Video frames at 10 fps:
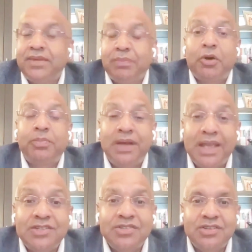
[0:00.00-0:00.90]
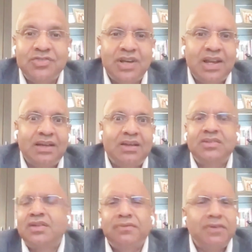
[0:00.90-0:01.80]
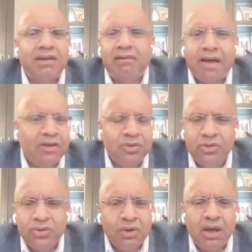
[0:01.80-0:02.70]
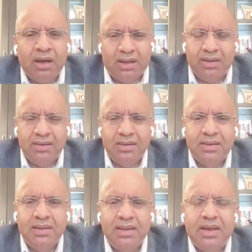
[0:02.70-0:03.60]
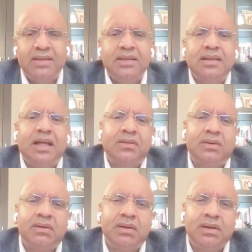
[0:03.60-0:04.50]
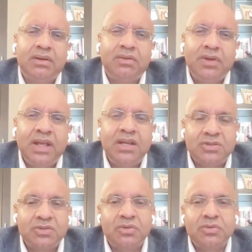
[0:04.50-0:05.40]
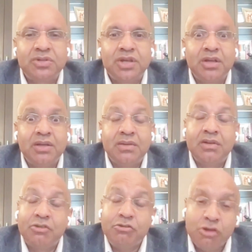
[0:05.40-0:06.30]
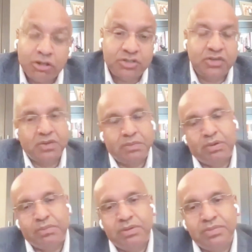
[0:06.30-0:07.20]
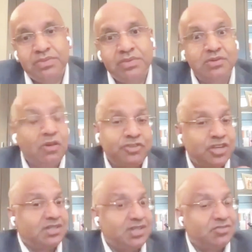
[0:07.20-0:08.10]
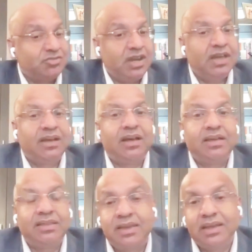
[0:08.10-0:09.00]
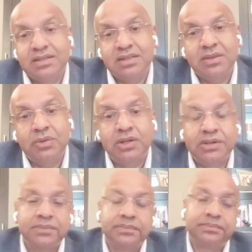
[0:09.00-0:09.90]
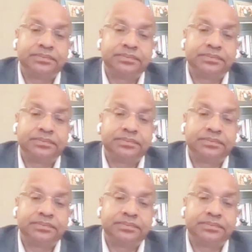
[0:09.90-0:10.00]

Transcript: the population in Sri Lanka to just figure out who you are. I think that will really sort lots of the problems, not just in Sri Lanka, I think, it's in the world.